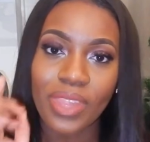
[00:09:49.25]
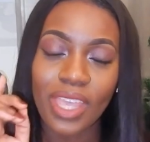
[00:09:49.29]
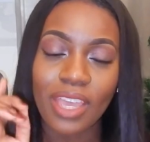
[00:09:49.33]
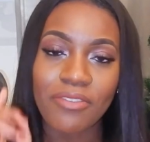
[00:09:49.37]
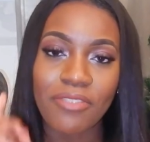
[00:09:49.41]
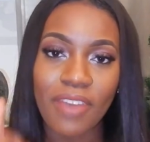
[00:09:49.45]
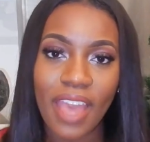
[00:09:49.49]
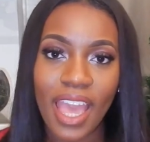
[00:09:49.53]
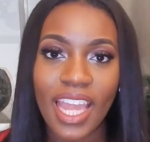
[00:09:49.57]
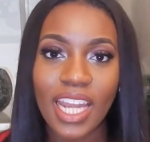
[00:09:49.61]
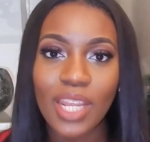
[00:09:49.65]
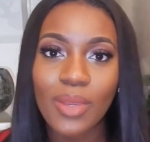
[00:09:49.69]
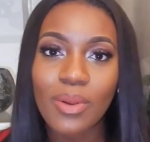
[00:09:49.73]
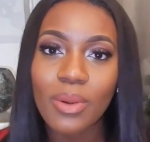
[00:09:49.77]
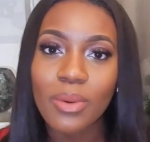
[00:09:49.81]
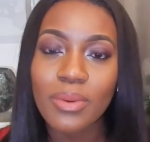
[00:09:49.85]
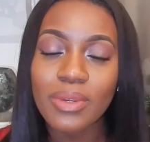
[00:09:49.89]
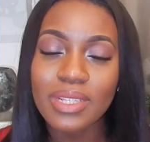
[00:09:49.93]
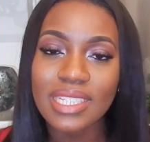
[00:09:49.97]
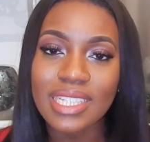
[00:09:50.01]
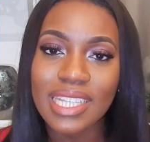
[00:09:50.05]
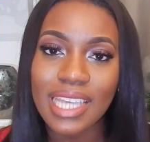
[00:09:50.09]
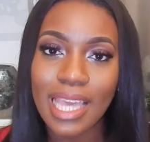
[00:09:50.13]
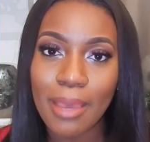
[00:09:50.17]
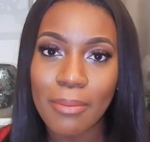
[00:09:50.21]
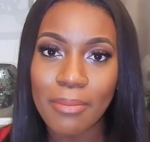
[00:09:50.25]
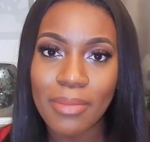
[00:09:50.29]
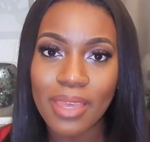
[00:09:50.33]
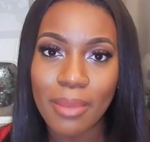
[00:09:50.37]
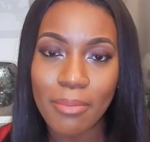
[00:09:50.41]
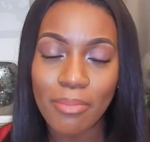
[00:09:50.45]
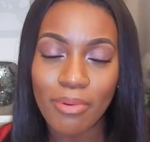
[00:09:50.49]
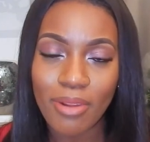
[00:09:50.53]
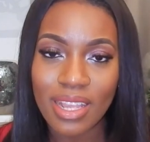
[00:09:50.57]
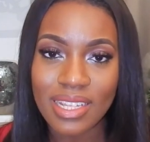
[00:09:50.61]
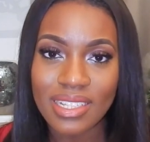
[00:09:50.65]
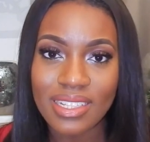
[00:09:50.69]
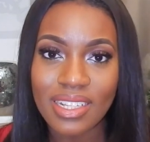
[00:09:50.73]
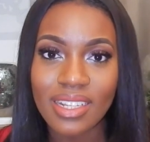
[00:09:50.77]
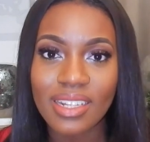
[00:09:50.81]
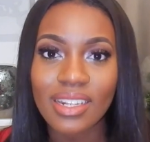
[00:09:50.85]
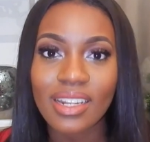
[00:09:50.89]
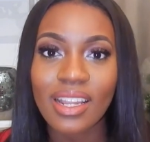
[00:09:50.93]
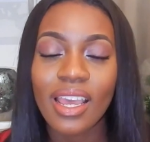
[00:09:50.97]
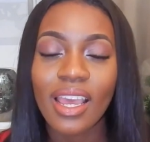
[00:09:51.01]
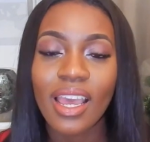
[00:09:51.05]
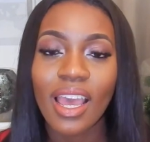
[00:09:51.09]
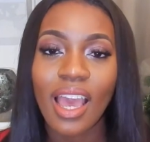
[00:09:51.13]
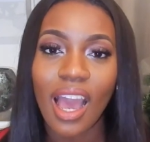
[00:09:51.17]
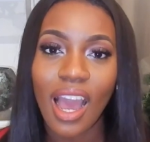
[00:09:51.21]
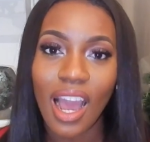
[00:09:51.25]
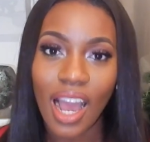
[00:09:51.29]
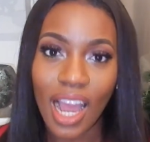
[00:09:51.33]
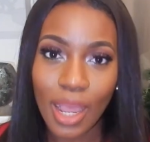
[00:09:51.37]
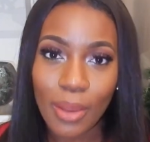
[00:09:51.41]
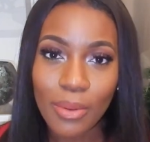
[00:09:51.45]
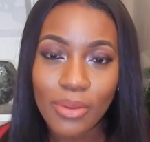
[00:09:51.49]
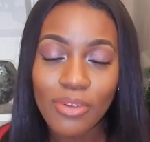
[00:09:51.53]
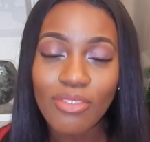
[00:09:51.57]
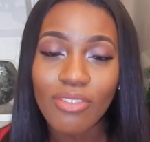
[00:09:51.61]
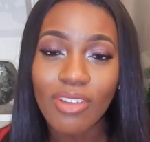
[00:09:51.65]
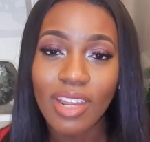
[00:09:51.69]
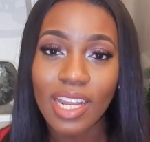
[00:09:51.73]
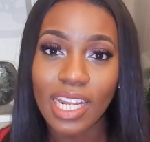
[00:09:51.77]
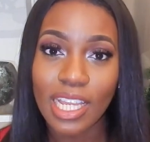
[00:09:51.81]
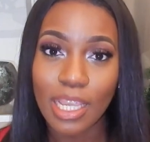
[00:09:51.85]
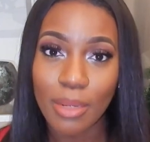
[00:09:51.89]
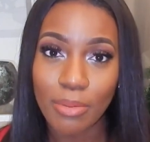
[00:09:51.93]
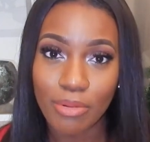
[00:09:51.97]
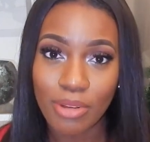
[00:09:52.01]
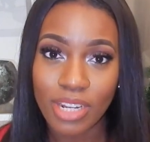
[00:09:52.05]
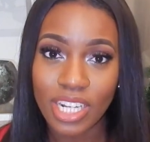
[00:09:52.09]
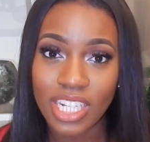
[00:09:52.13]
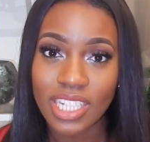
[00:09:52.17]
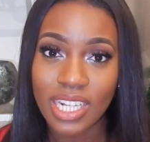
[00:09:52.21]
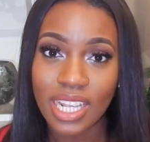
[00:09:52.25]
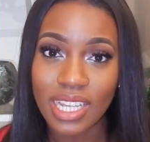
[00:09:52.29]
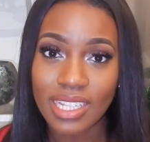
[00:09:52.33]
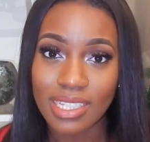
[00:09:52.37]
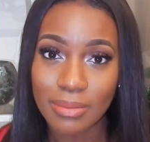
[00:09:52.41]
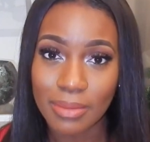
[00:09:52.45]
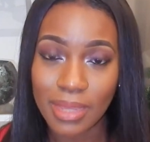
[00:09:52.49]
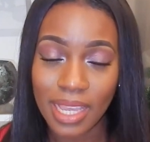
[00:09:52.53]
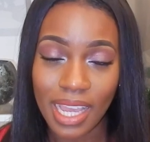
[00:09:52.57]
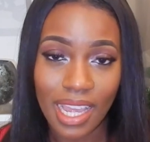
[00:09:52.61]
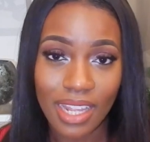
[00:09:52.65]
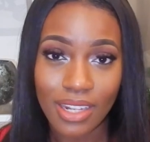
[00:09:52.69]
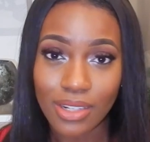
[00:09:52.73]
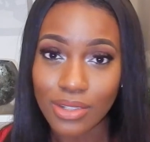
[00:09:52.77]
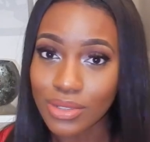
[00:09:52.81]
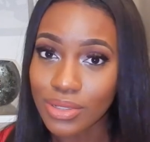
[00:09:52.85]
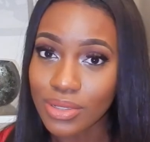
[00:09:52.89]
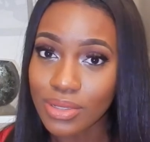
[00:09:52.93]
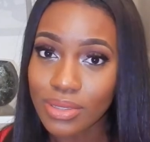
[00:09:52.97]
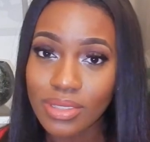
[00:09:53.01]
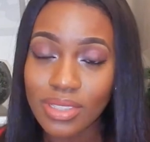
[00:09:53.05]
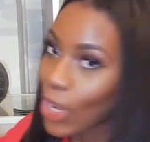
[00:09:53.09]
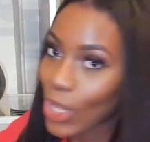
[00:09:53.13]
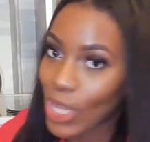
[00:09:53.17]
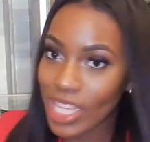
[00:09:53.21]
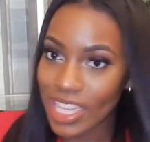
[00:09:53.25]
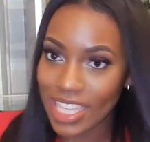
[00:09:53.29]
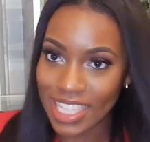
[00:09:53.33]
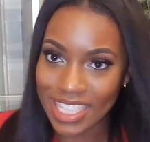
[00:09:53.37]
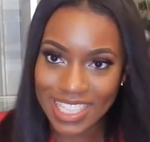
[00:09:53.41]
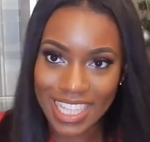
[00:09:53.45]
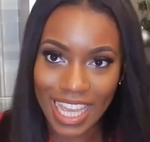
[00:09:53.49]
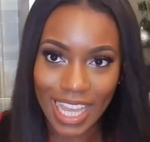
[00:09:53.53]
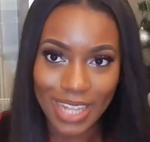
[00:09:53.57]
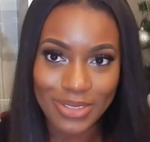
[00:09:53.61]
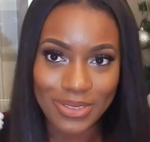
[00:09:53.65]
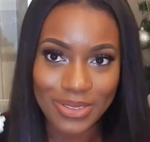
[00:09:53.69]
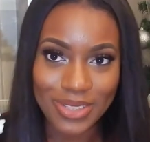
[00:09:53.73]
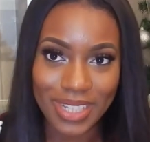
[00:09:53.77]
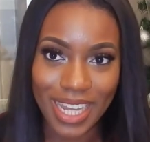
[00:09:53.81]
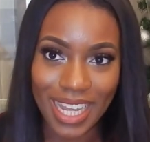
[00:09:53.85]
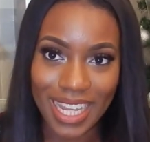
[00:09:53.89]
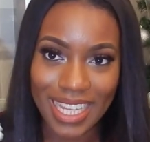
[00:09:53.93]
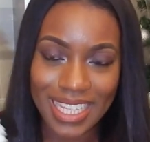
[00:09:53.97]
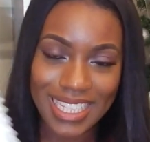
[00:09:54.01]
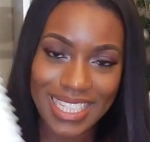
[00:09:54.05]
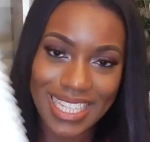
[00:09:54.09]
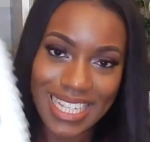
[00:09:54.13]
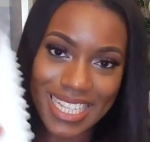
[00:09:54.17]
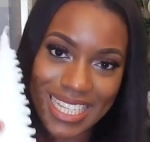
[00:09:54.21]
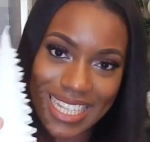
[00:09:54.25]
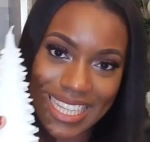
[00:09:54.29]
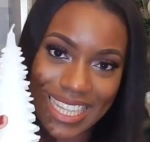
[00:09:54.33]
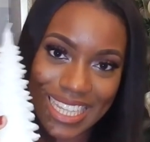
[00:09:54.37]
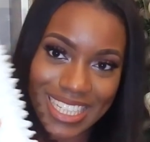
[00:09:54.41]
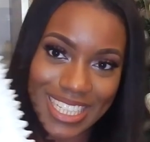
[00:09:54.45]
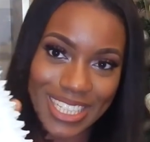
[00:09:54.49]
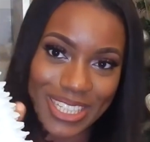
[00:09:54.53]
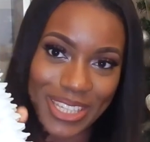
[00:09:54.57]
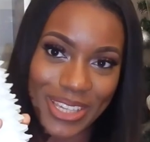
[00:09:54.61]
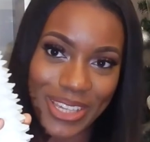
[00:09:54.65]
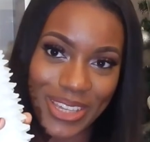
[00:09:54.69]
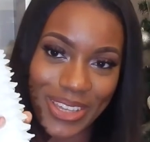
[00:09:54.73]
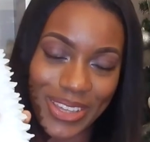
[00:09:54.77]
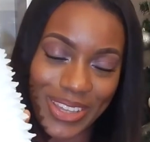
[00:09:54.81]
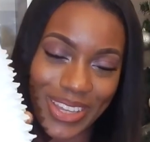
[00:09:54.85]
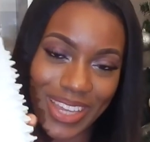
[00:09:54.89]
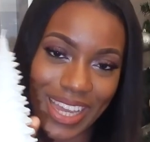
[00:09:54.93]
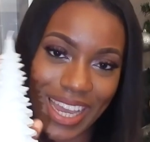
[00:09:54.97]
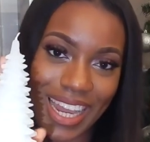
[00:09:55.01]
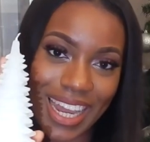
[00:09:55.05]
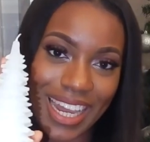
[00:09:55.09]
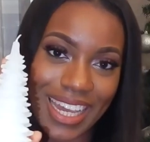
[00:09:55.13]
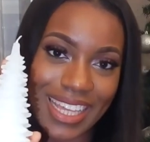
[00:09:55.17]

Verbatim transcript: If anyone wants to get me a present, I would really appreciate some candles. Look at this candle, guys. Isn't this cute?